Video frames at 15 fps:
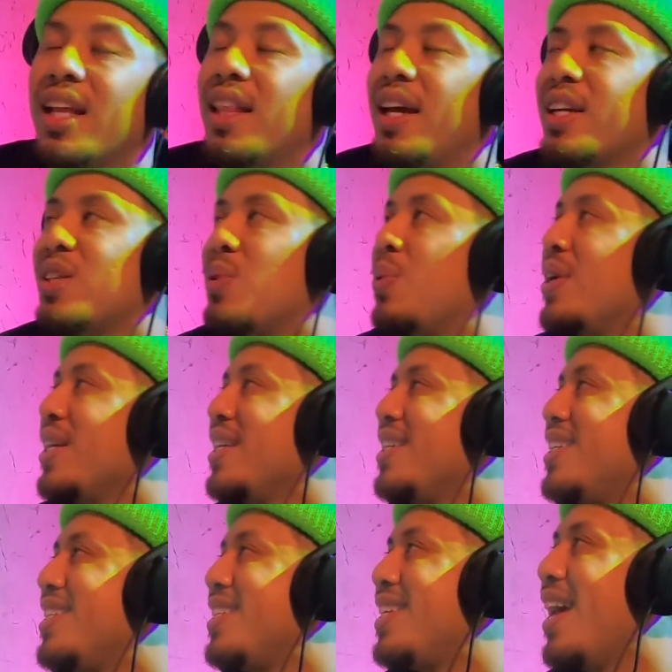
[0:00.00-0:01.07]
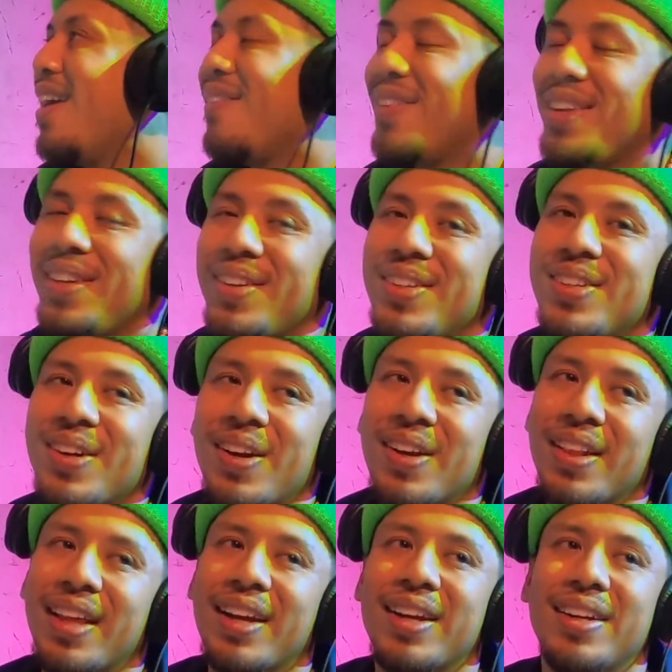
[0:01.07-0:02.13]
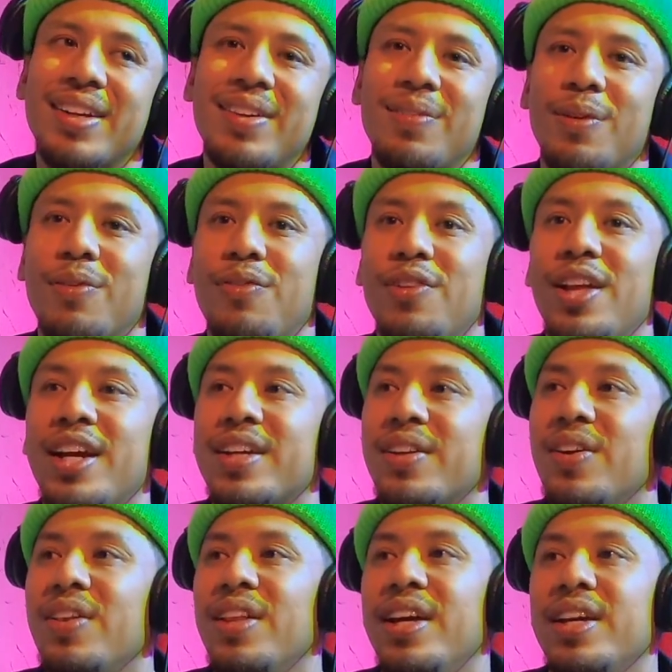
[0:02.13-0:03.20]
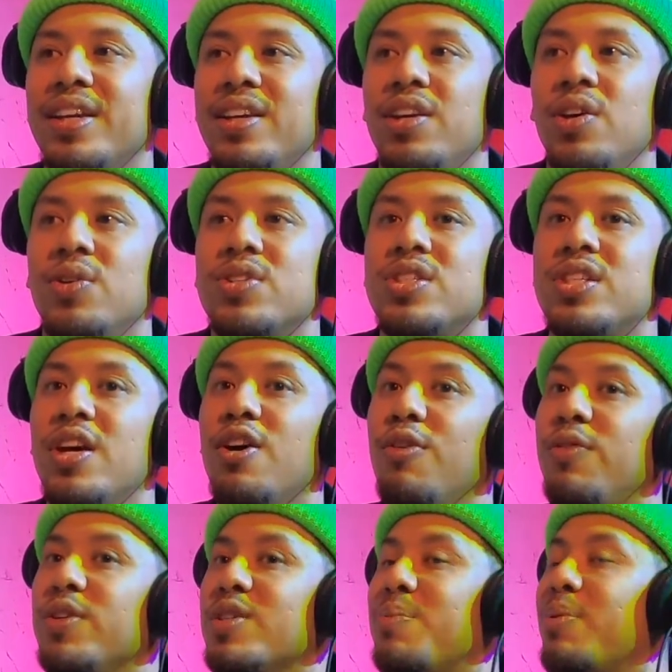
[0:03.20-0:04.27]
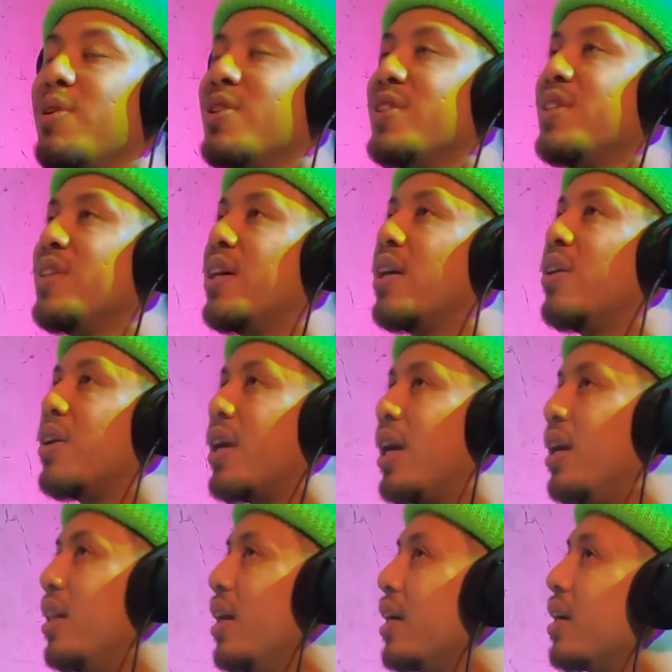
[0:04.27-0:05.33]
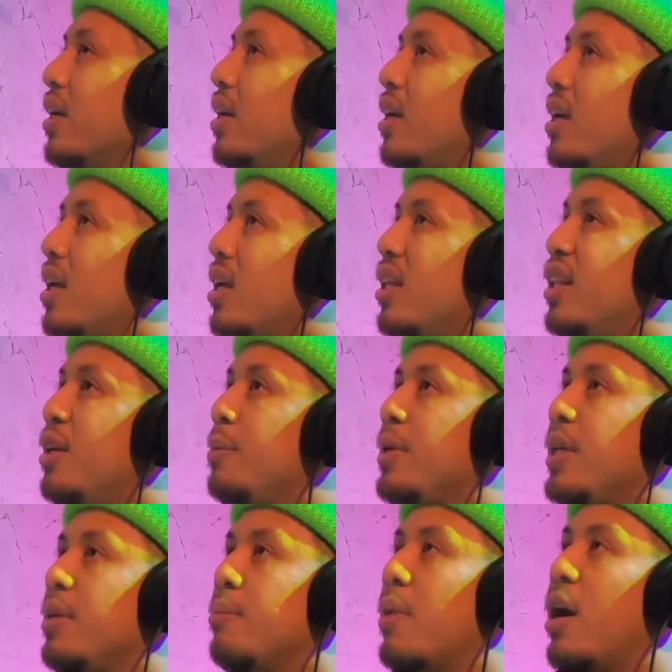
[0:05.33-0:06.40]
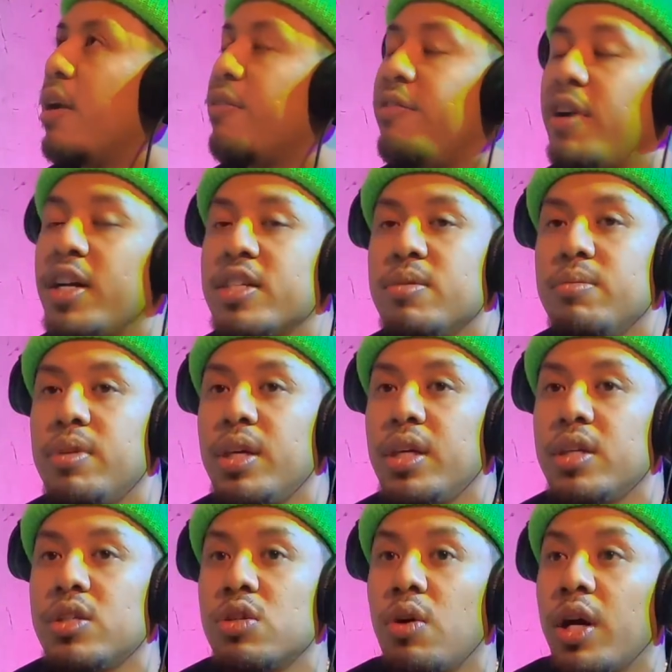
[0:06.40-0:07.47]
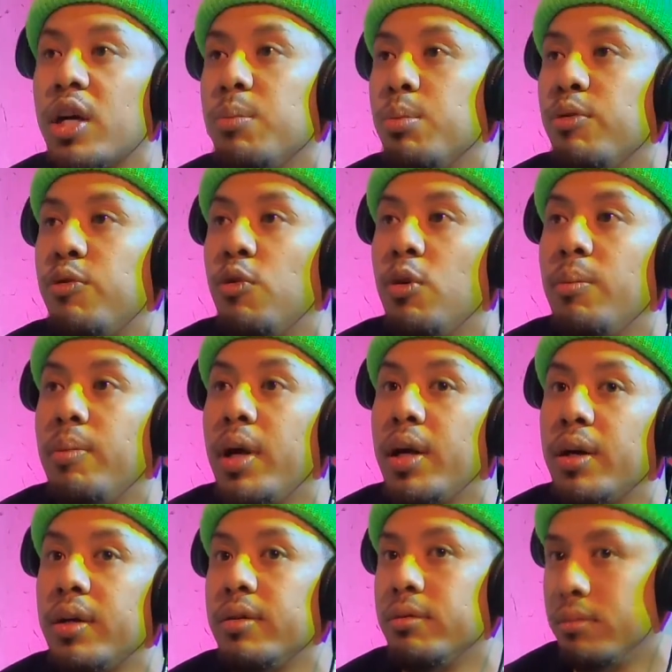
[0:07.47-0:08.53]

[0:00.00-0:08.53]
that like 27, you start to like reflect on like yourself as a person. You're like, okay, like, let me modify some things so I can perform better.